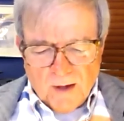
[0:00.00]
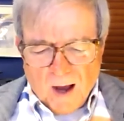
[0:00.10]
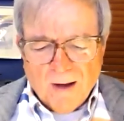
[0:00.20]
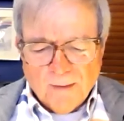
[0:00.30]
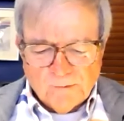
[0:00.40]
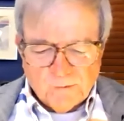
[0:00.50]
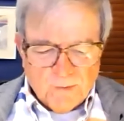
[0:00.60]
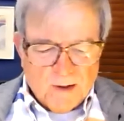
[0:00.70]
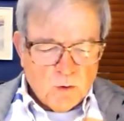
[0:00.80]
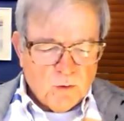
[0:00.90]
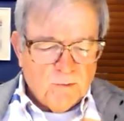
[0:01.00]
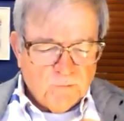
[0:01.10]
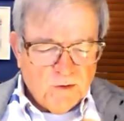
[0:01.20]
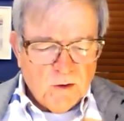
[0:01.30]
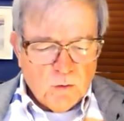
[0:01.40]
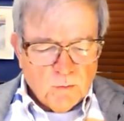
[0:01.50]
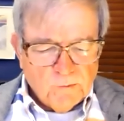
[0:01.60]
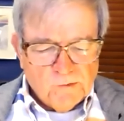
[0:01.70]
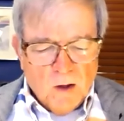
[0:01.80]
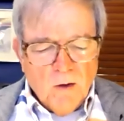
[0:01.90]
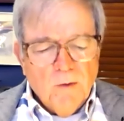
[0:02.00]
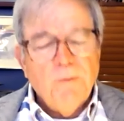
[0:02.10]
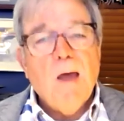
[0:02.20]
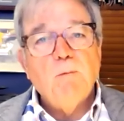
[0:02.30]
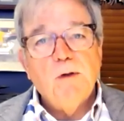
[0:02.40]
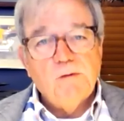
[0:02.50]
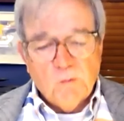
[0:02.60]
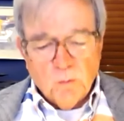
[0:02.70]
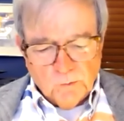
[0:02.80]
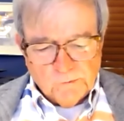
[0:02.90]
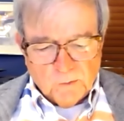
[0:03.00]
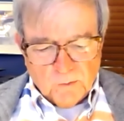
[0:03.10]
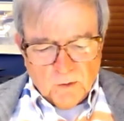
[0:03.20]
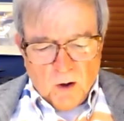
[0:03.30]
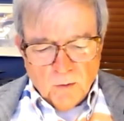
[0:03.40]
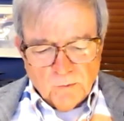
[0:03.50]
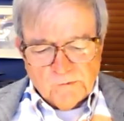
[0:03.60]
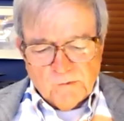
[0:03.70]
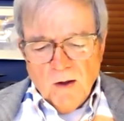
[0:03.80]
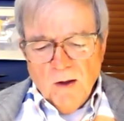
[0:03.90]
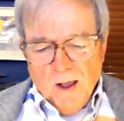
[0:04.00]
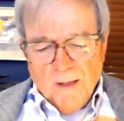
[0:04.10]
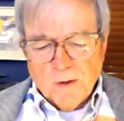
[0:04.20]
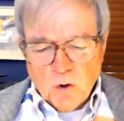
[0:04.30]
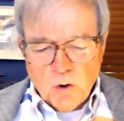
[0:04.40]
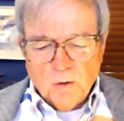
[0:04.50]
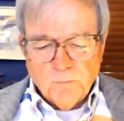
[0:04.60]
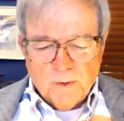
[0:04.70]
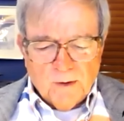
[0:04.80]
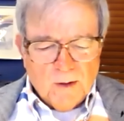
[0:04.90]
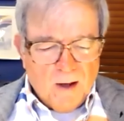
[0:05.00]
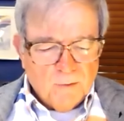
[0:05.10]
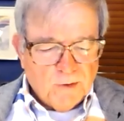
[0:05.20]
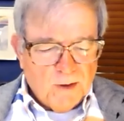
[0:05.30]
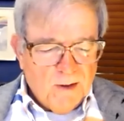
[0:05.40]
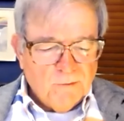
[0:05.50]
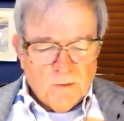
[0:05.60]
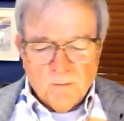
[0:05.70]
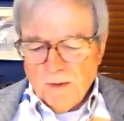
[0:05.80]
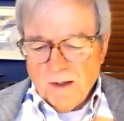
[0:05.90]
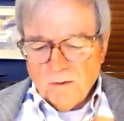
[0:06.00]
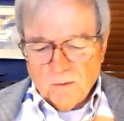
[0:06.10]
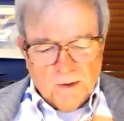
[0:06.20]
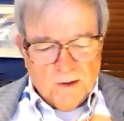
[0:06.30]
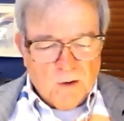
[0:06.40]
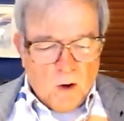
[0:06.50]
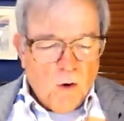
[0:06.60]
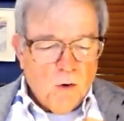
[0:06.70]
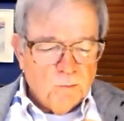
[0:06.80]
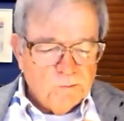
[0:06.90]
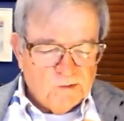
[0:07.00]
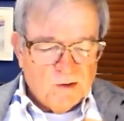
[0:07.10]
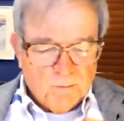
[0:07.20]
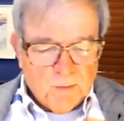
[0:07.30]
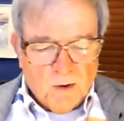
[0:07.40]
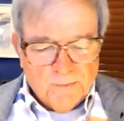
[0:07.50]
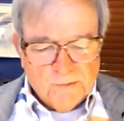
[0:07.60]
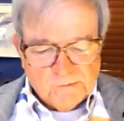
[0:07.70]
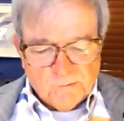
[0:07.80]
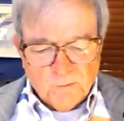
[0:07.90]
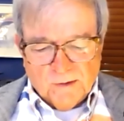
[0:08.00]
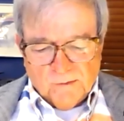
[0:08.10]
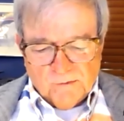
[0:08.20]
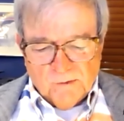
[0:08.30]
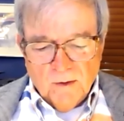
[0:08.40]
observation of teachers than when schools are closed and the children allowed to intermingle in homes and upon the streets.